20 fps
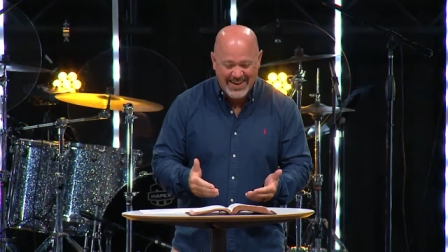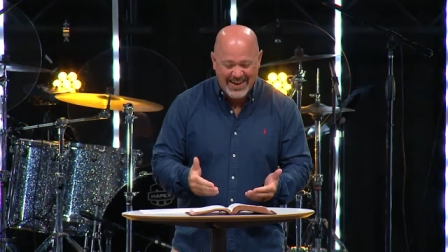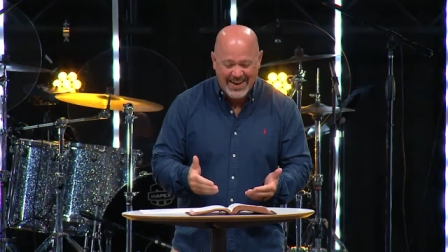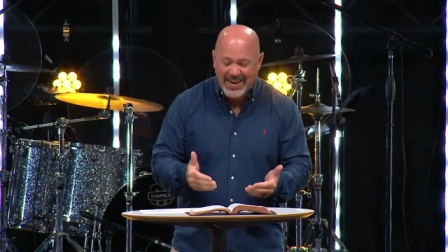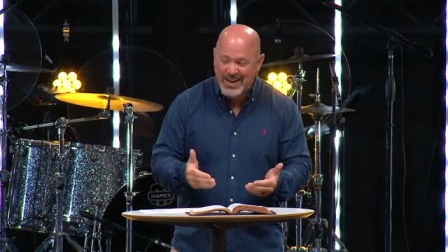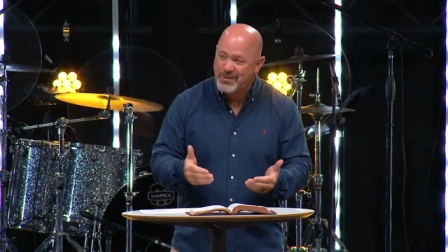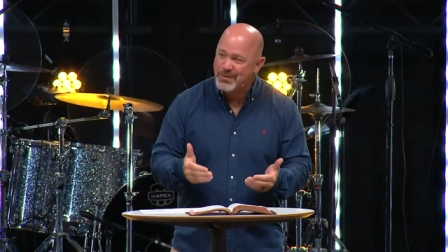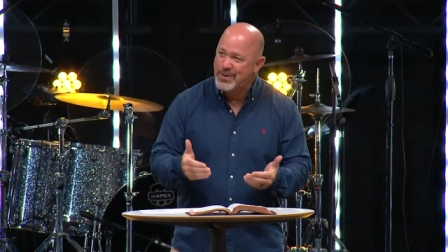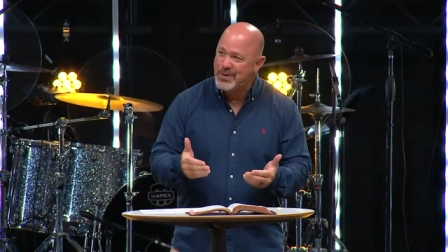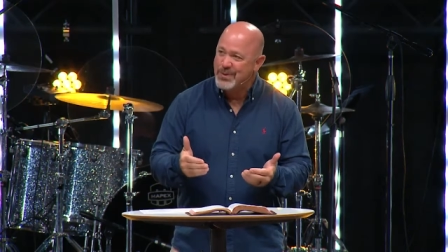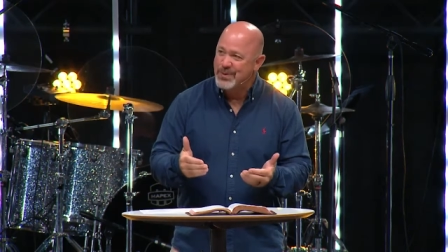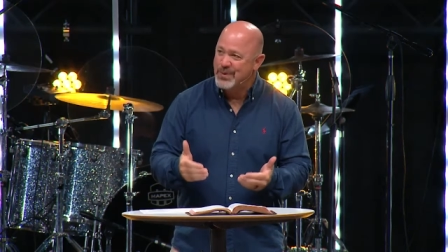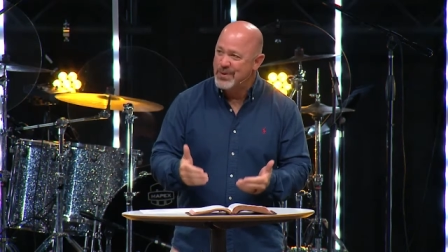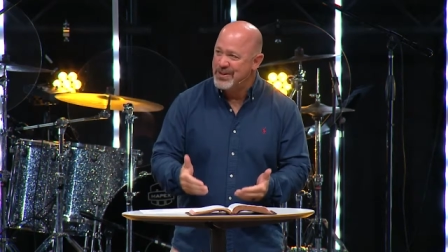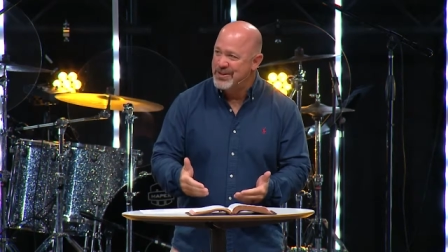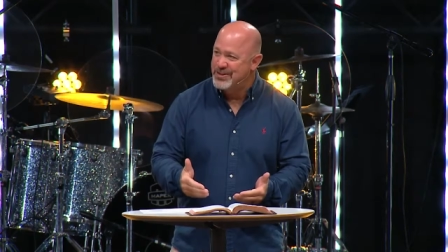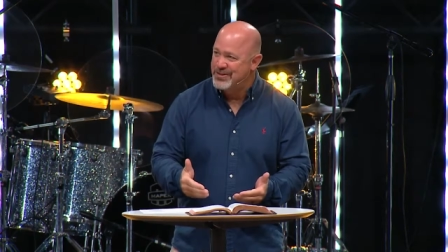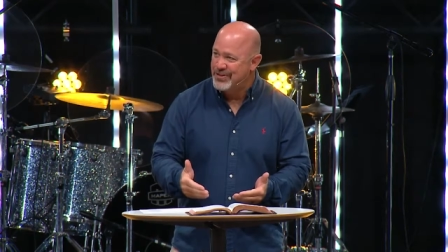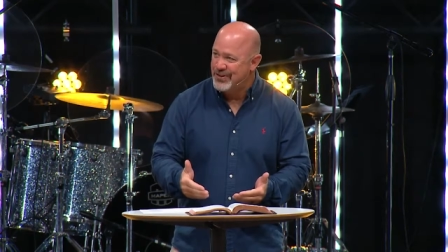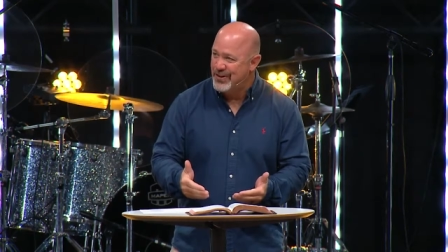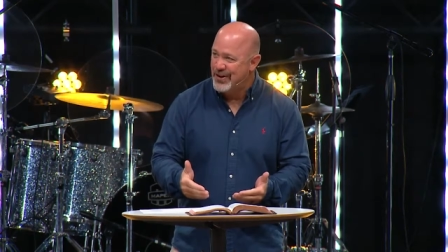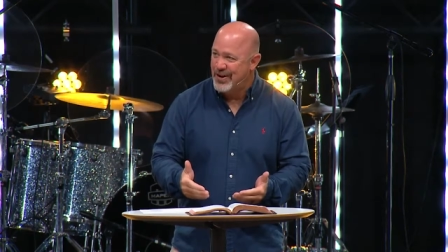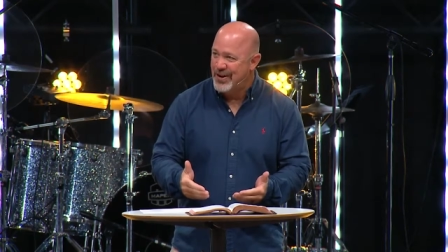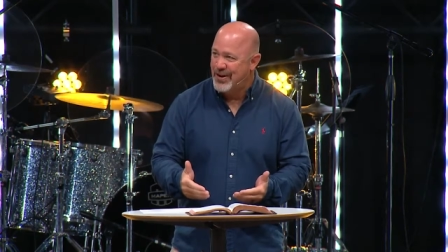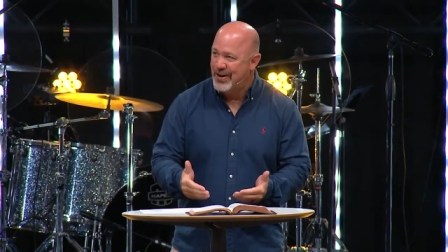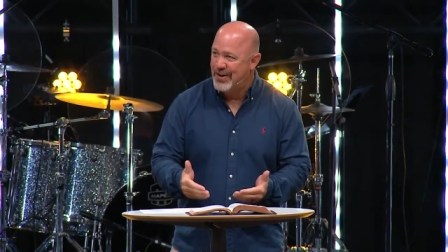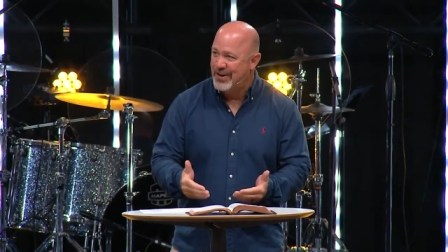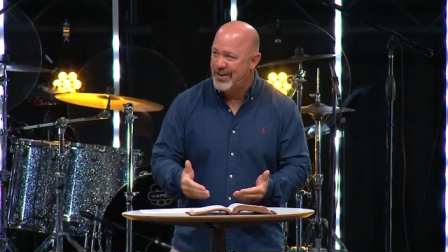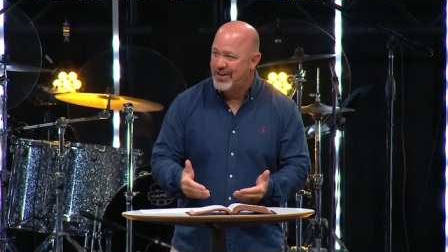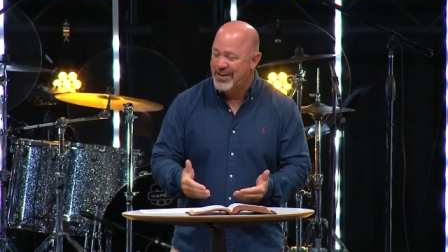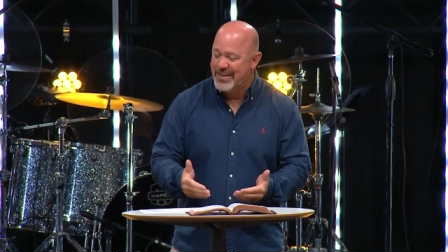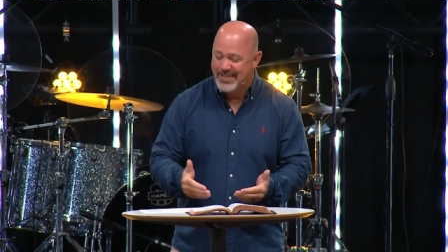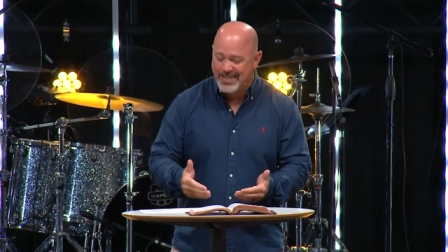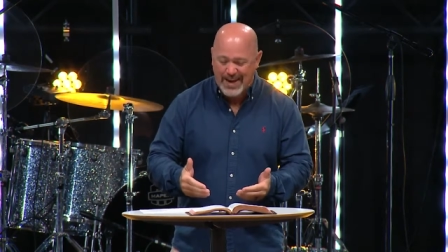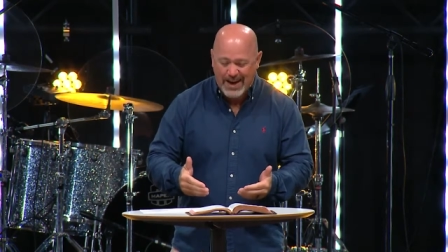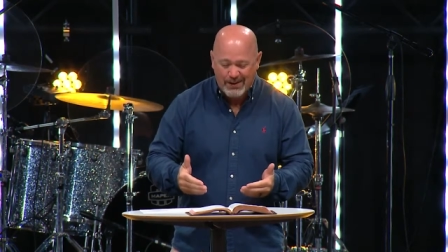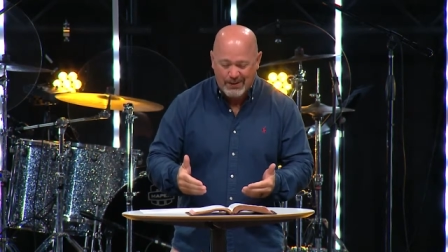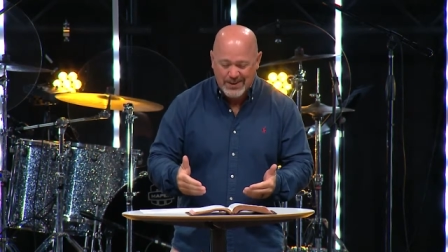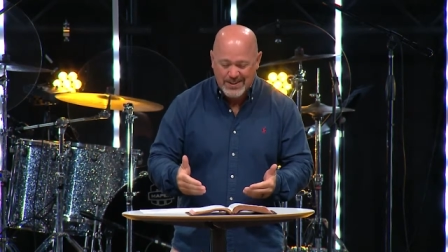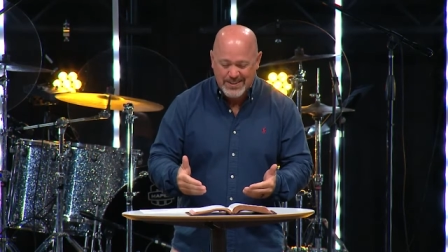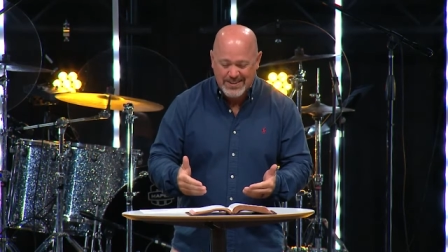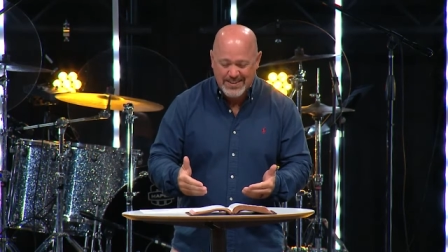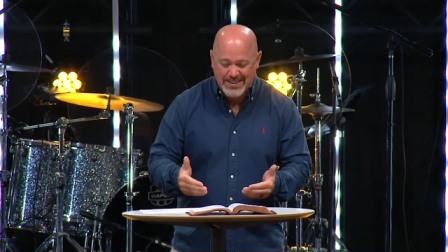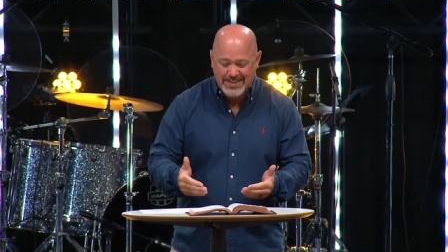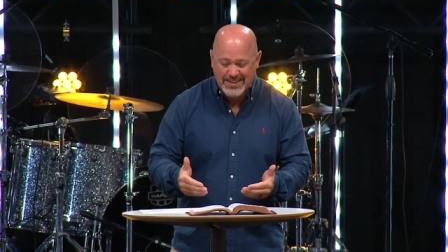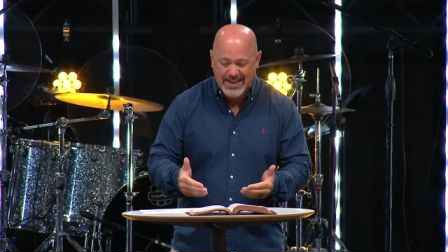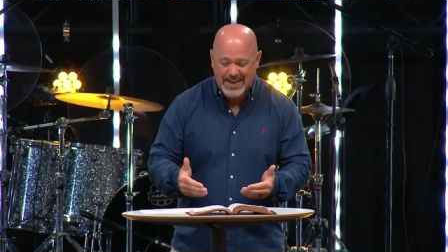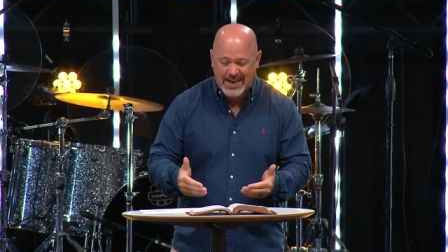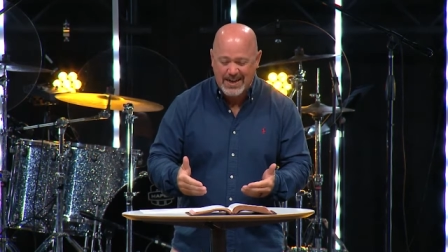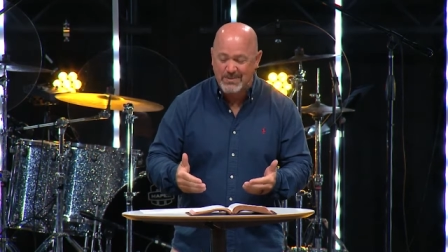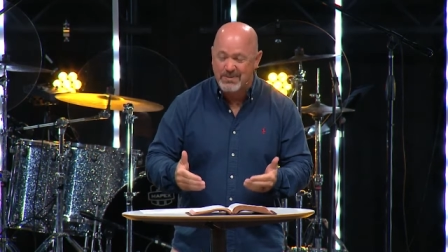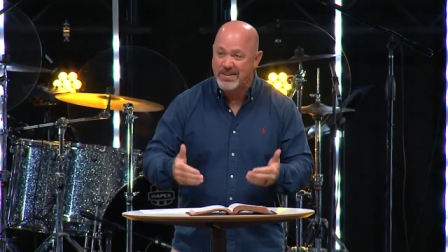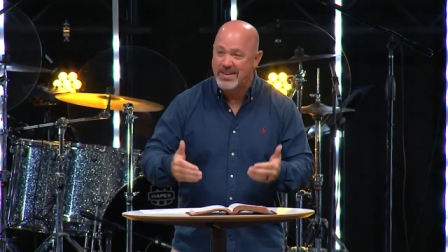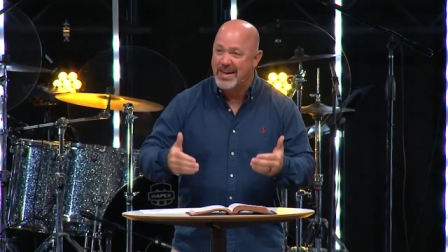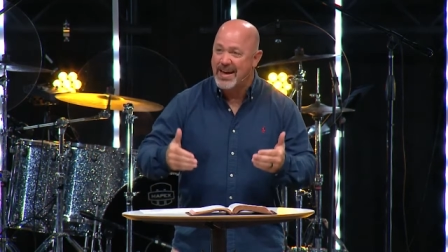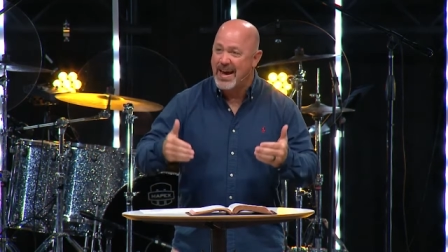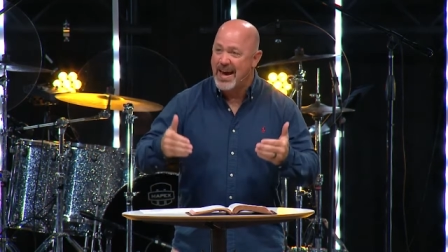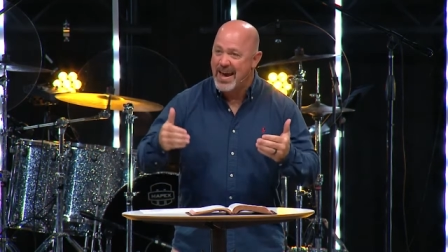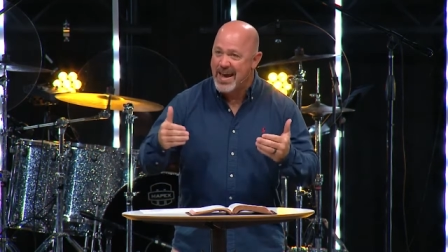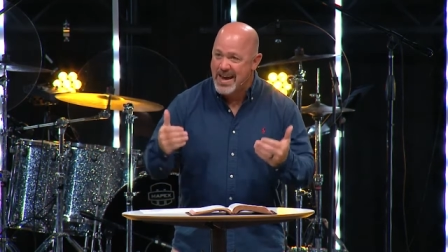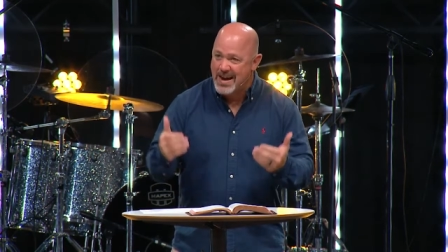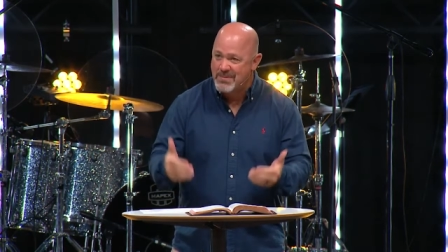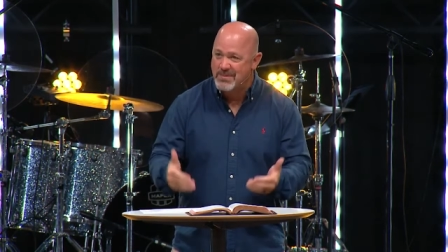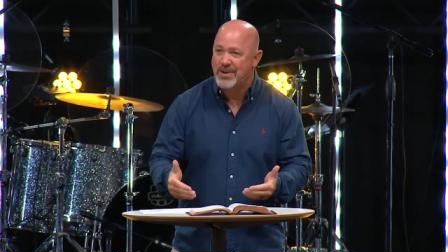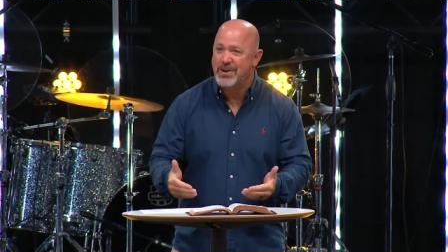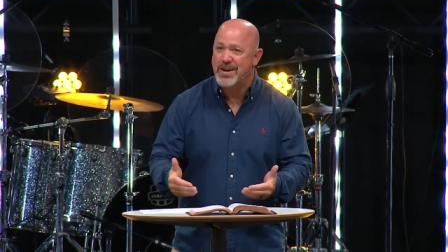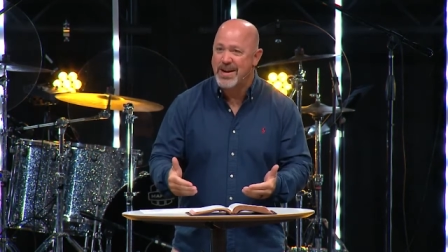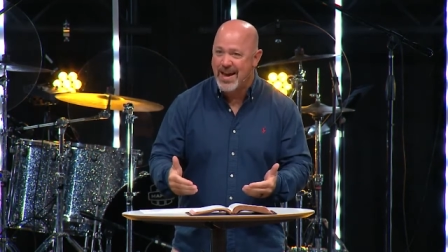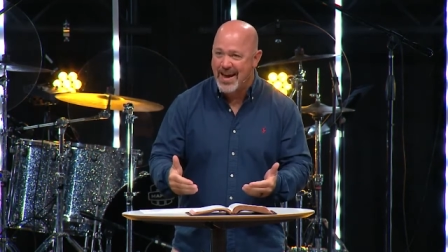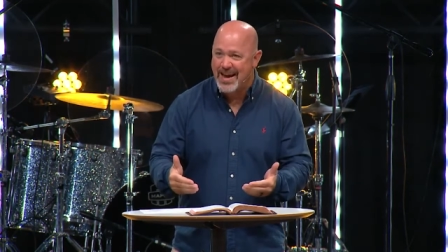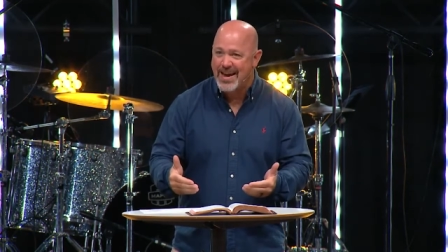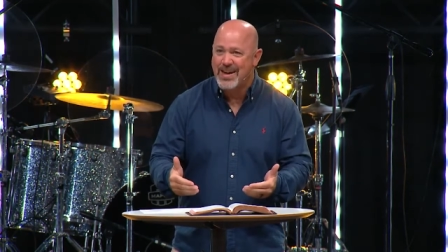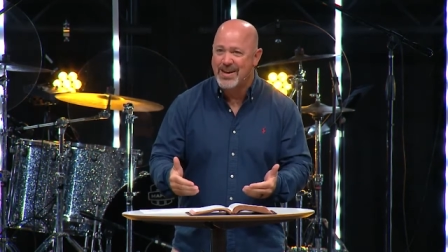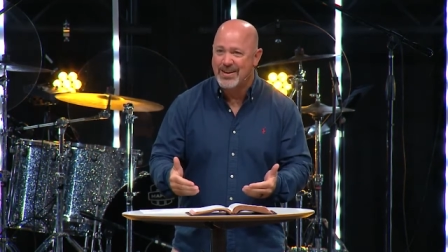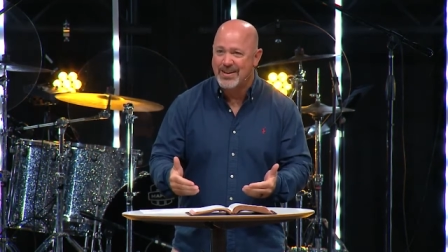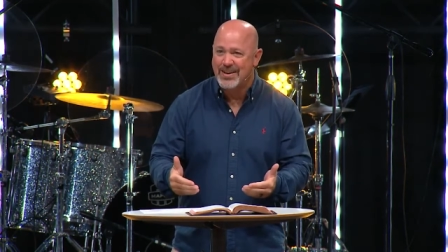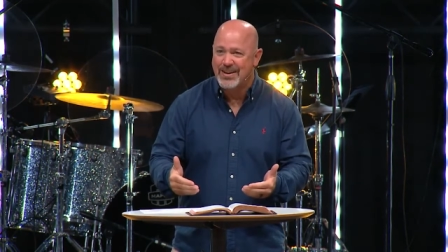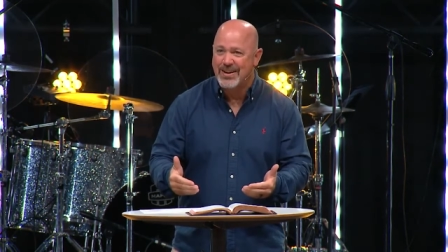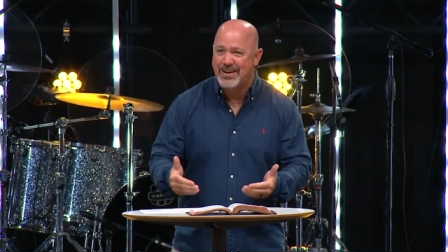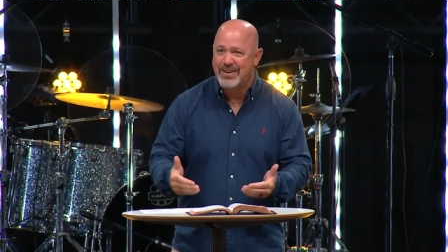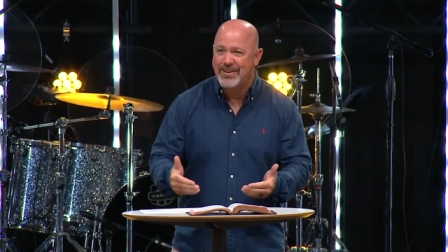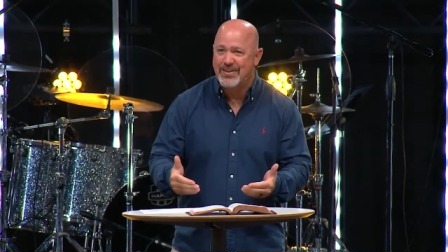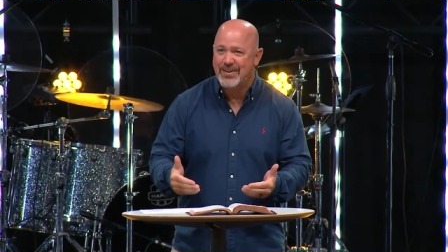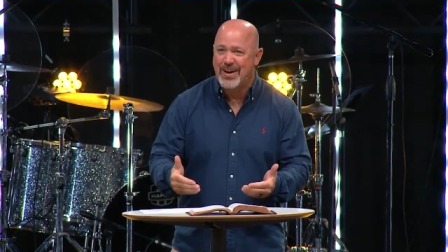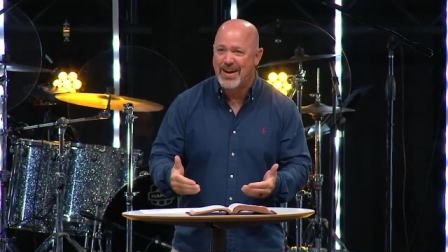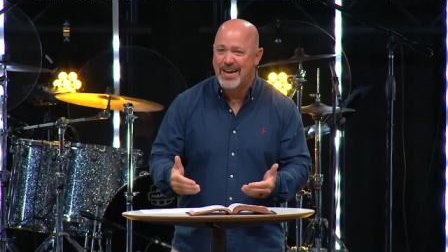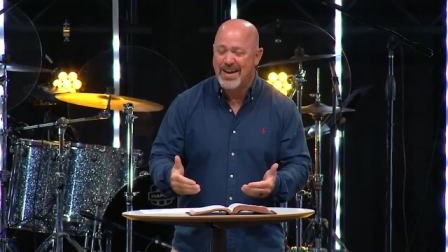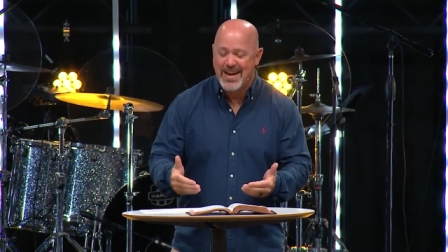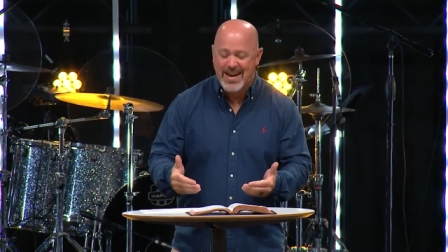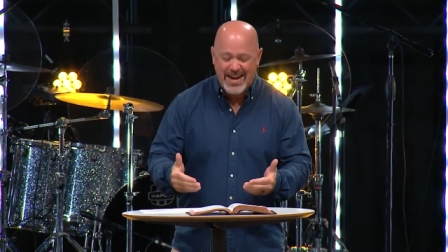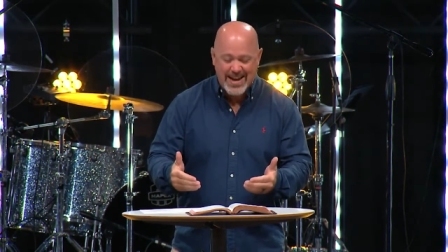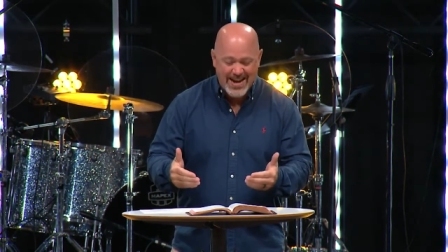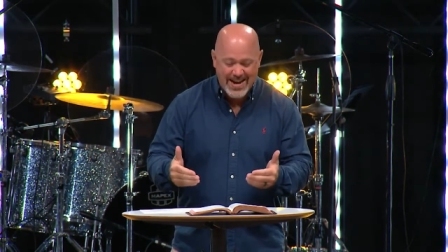he would withdraw, that was the time to hammer down, right?